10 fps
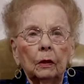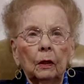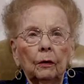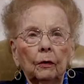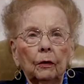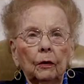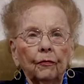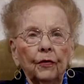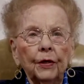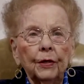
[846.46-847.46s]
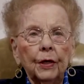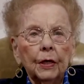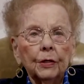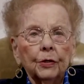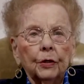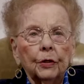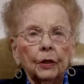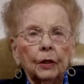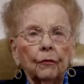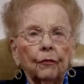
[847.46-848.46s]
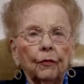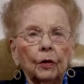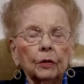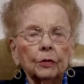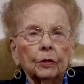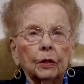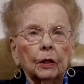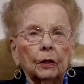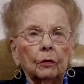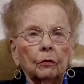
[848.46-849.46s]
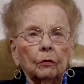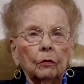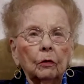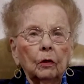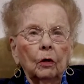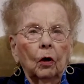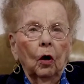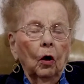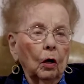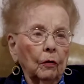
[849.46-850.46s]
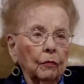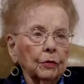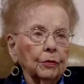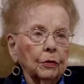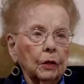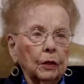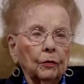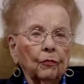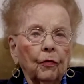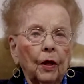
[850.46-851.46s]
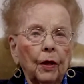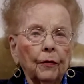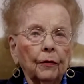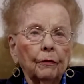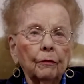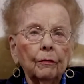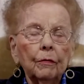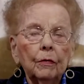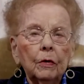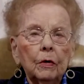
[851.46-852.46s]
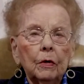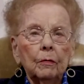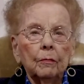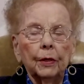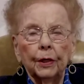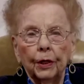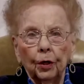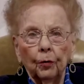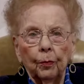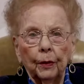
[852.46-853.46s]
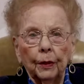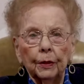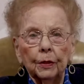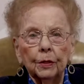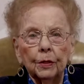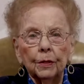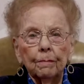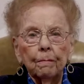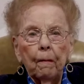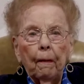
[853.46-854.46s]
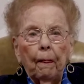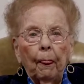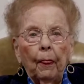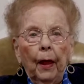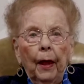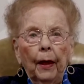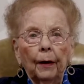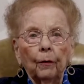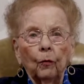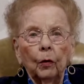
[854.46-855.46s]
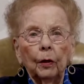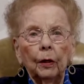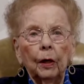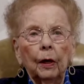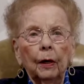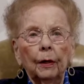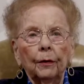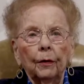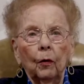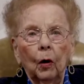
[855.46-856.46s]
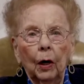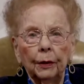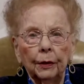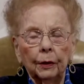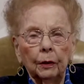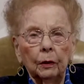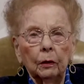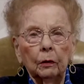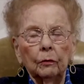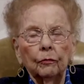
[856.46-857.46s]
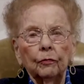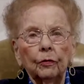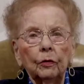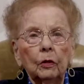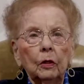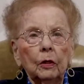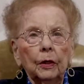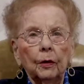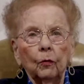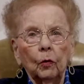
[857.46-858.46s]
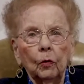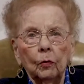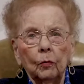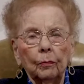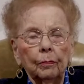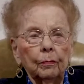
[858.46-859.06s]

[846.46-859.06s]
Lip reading: a fantastic thing for us to get, all of us, to get to fly the big airplanes. And we had no idea that we were